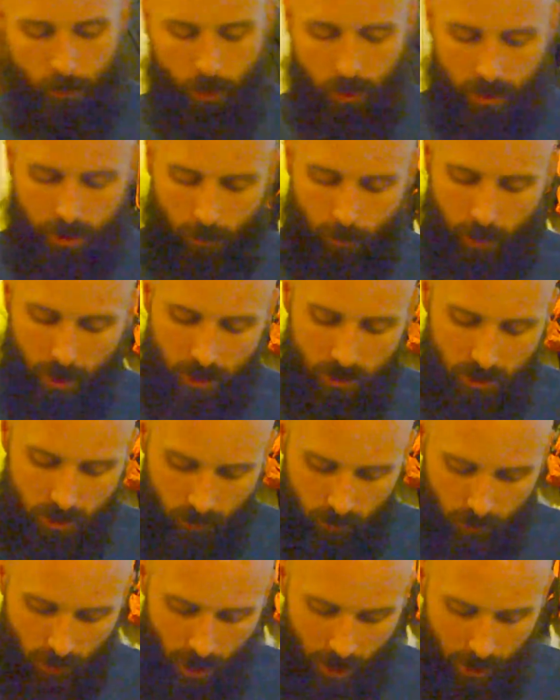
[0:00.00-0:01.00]
put the pencil
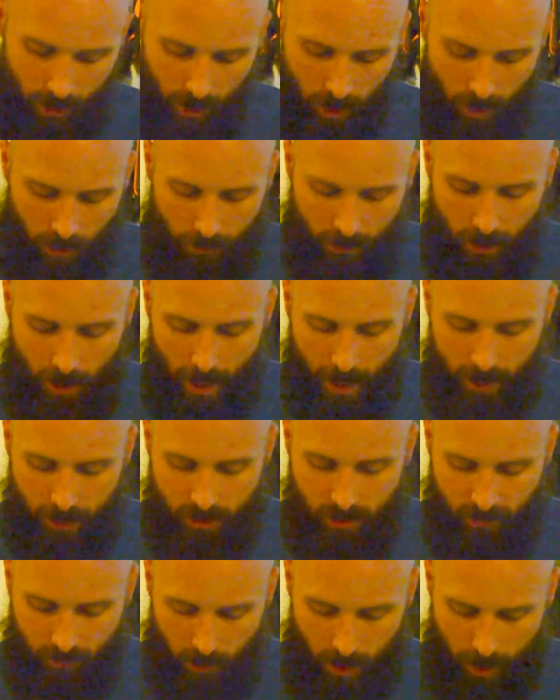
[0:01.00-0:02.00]
right on the edge
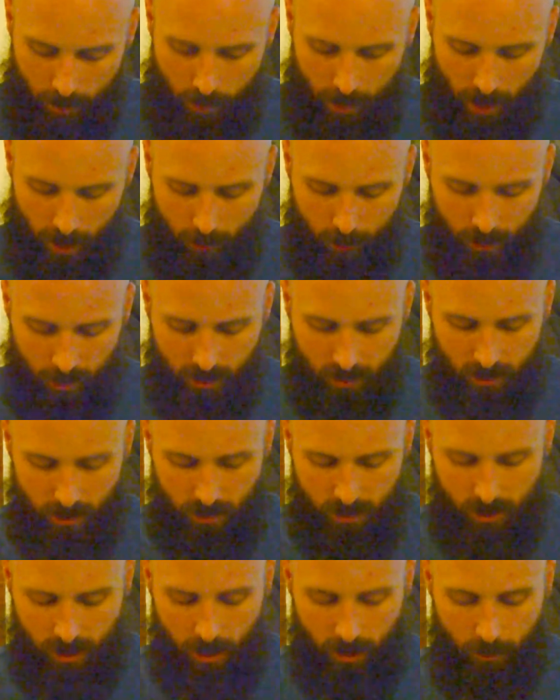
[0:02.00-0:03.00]
of my paper so
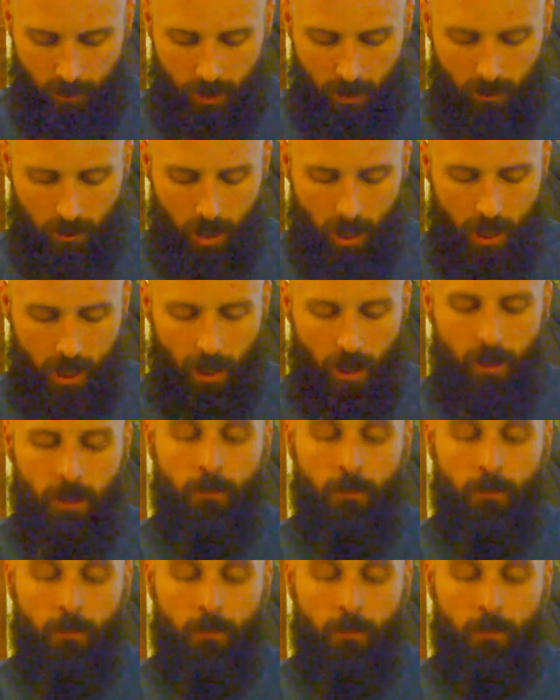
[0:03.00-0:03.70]
it's going to be right